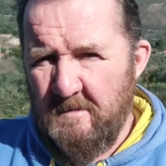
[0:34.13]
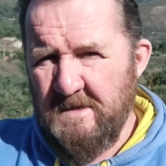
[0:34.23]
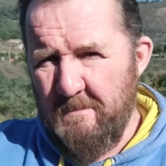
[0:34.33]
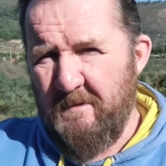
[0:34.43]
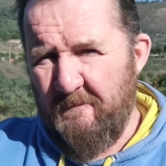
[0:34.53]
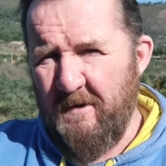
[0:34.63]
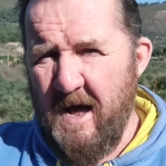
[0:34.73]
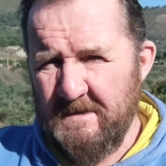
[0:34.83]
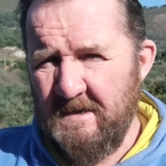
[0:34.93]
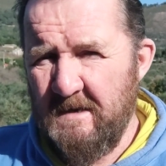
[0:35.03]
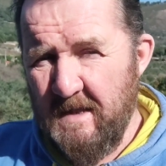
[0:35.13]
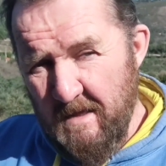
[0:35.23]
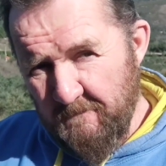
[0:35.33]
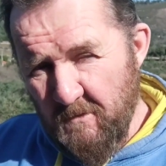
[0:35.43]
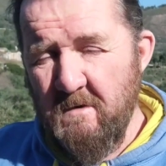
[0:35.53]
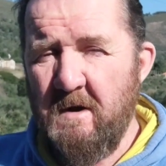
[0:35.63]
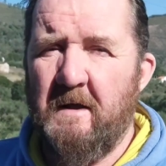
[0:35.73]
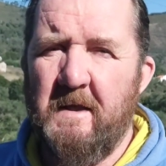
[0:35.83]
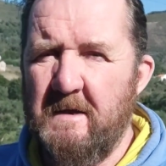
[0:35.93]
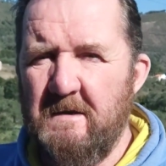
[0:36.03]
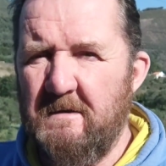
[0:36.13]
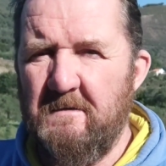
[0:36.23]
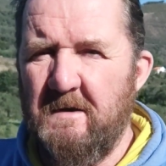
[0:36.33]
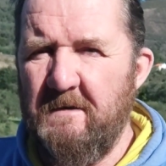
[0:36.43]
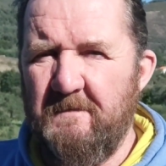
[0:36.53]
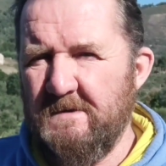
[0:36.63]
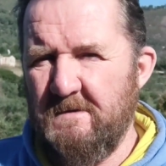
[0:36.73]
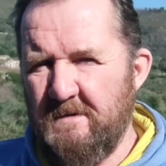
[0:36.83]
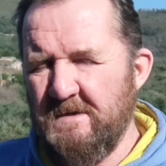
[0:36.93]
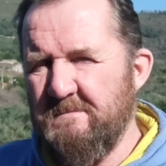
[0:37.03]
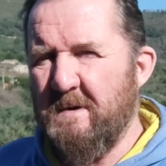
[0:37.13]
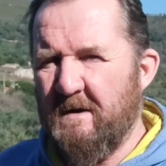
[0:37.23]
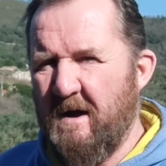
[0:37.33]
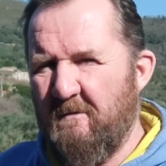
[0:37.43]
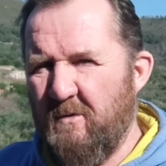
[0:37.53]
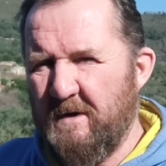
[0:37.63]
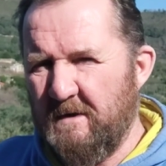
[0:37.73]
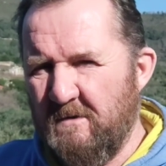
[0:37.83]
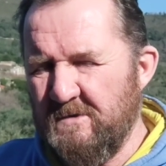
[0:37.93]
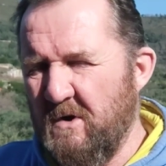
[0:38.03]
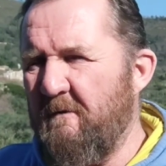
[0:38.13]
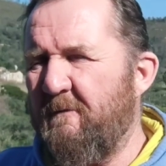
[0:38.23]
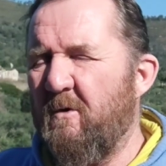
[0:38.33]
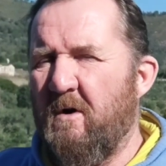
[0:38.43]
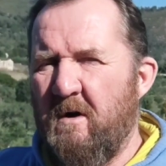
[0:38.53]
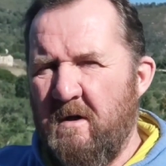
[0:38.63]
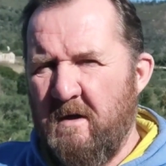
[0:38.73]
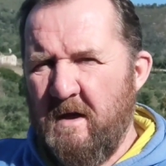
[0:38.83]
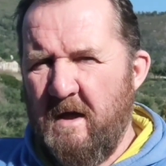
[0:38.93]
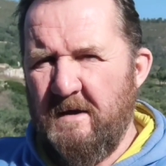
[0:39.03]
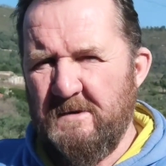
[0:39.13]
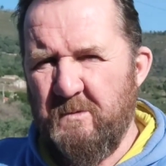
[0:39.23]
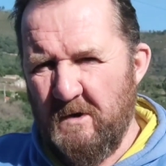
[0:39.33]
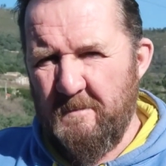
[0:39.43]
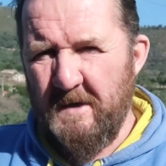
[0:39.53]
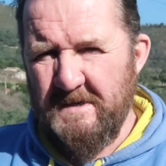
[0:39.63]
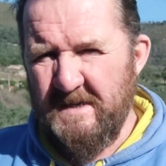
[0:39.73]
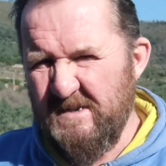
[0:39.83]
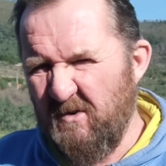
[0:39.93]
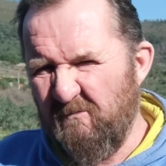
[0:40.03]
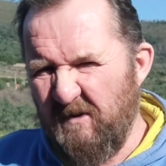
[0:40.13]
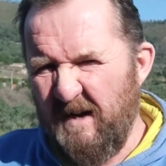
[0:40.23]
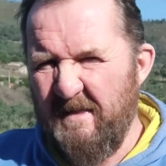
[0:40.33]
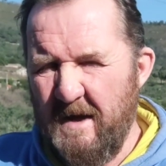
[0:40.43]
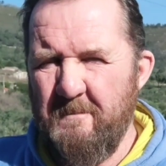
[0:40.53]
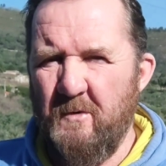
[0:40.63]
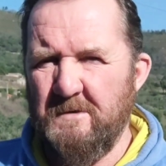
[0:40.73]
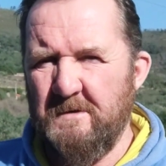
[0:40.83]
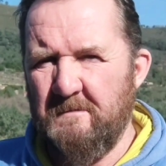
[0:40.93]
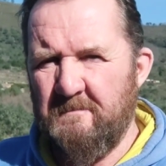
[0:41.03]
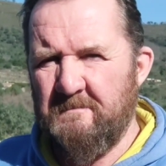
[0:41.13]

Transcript: Tamp it flat, level, and then you leave it. So it doesn't matter how quick it goes off or its workability is not really that important.